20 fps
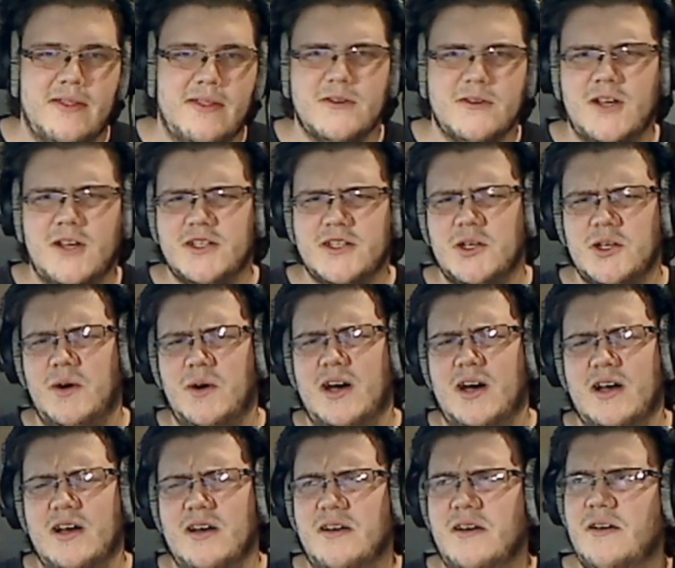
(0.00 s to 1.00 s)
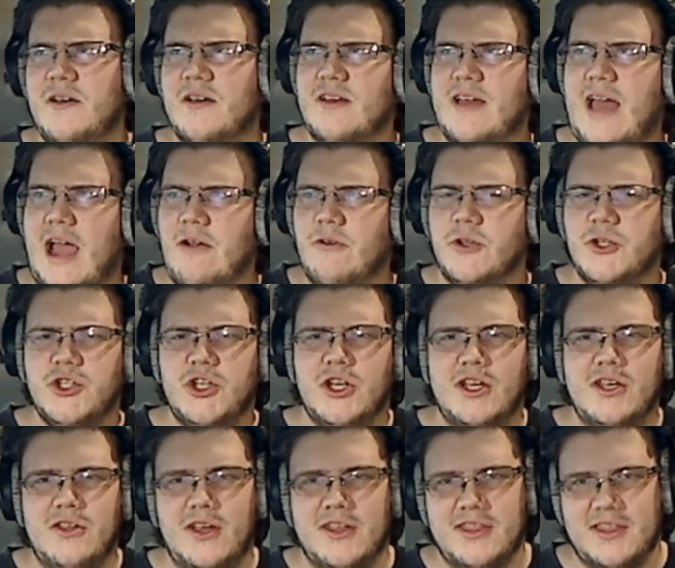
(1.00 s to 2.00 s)
There's also
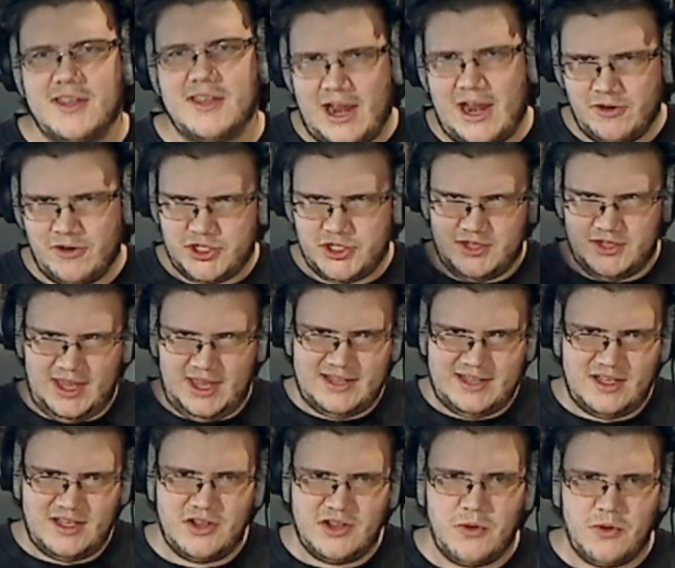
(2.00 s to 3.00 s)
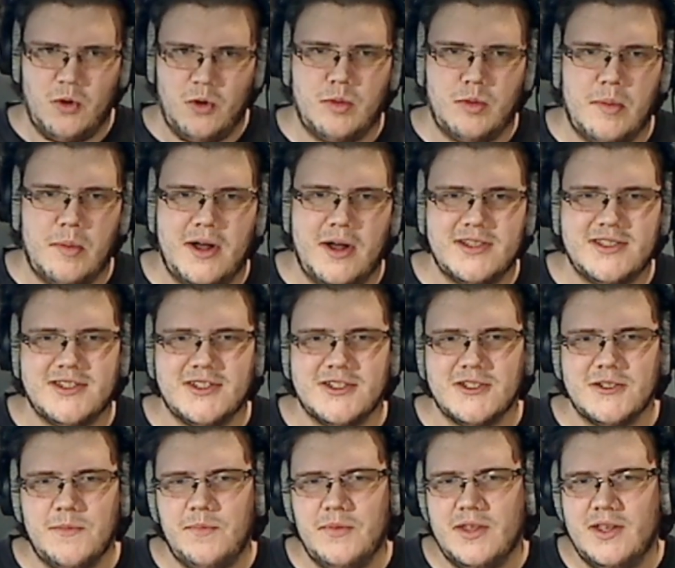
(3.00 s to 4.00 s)
Kairyu-Shin. You get the Kairyu-Shin, the 1800 normal
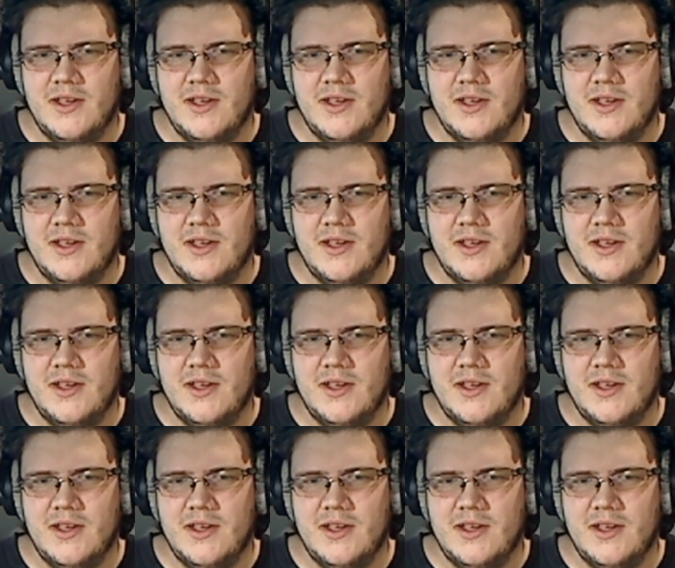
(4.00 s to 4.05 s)
monster.